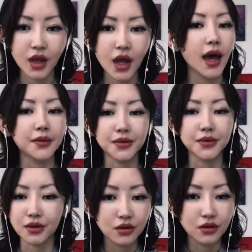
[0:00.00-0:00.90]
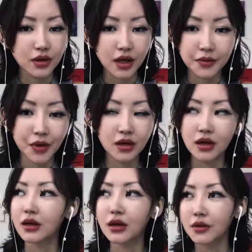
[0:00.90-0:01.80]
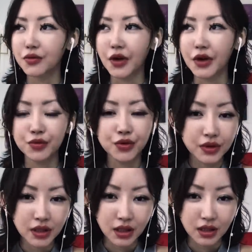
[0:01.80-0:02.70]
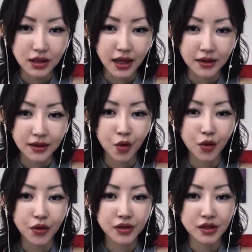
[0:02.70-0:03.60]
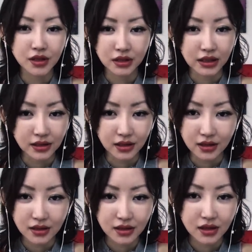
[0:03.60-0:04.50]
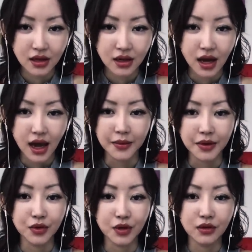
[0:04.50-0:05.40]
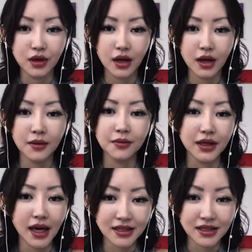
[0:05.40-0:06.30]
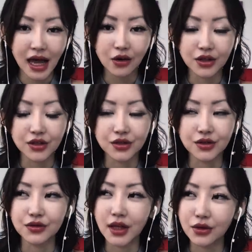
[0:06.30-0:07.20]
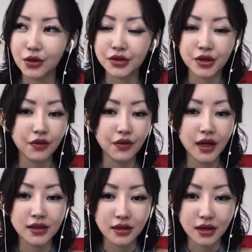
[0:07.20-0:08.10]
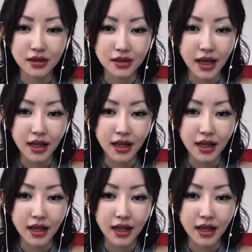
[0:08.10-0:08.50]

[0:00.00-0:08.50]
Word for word: Absolutely. I mean, when the when Putin like poisons his dissidents. I mean, when, and yeah, Saudis do that, North Koreans does that.